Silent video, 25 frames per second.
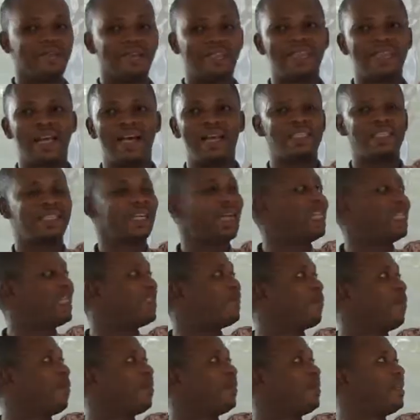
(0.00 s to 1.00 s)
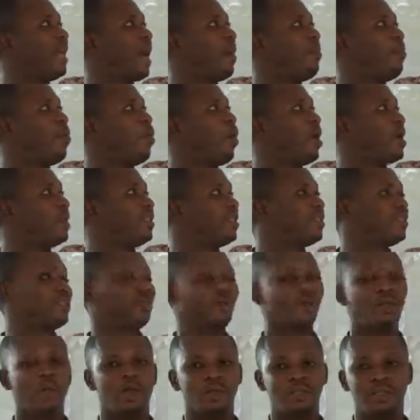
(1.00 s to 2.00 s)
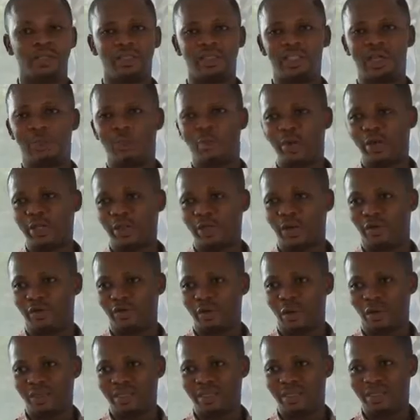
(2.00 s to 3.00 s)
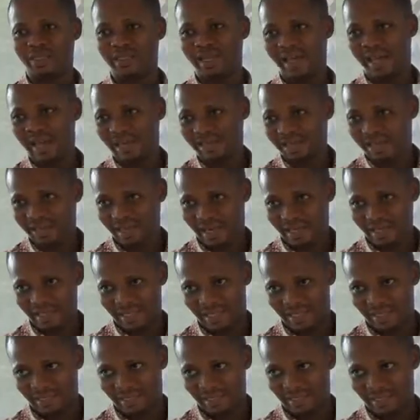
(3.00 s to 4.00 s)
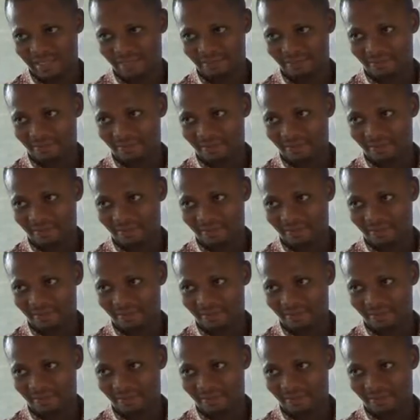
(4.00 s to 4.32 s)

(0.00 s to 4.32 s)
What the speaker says: the tangent from that point to what? The point of what? Tangents.